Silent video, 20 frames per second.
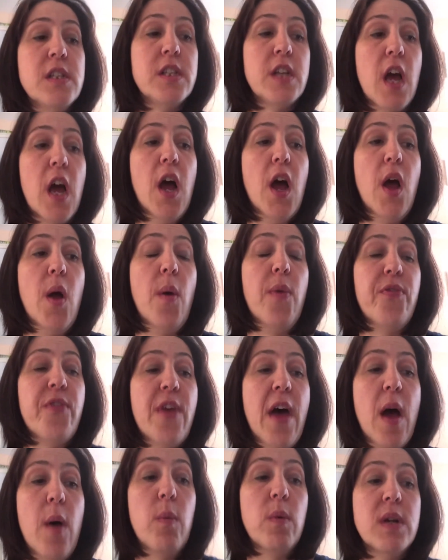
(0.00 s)
So
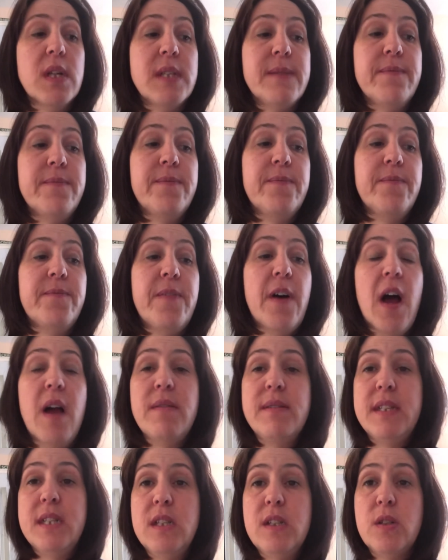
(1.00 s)
that was
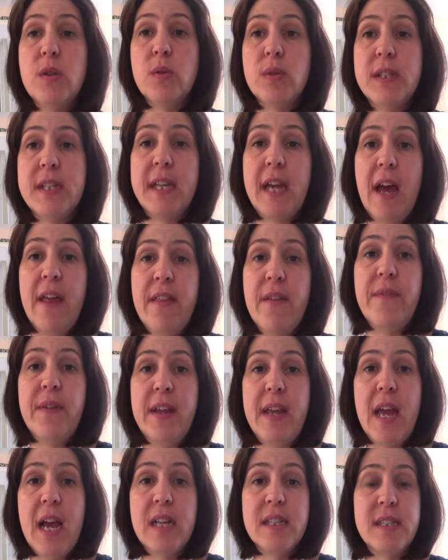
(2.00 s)
5 sins altogether for
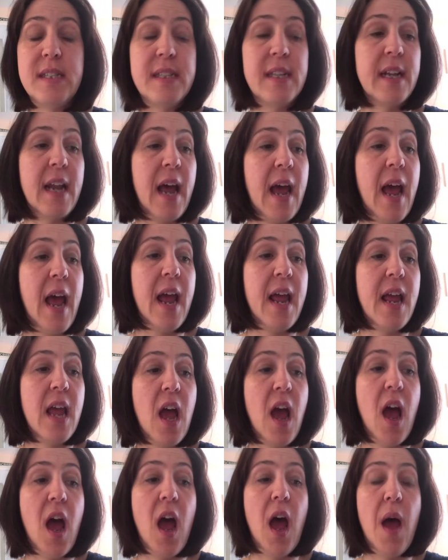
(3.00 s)

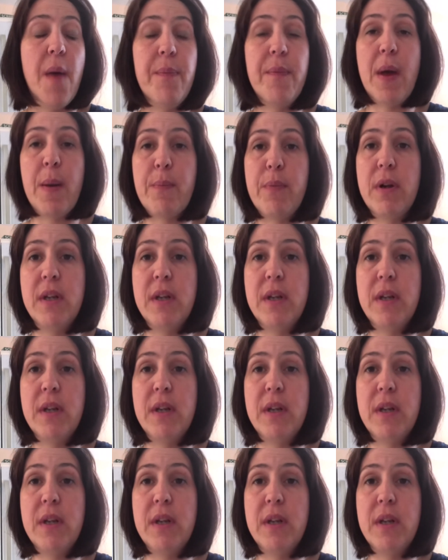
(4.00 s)
yesterday, and that